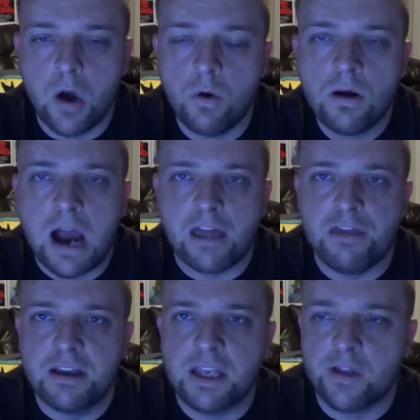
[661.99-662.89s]
know, I
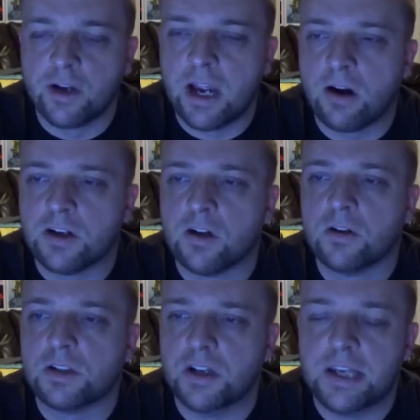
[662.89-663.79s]
think the other
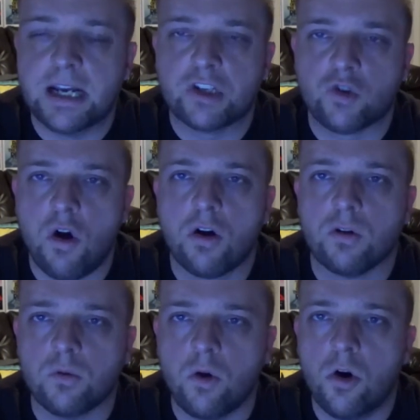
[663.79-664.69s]
characters could take a
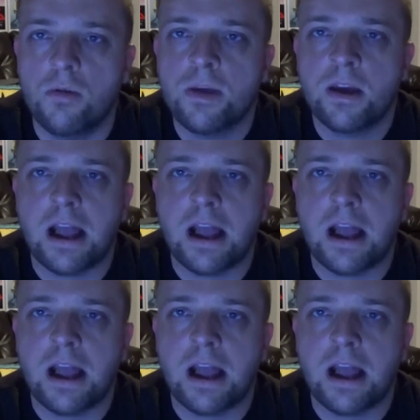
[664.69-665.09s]
stronger role,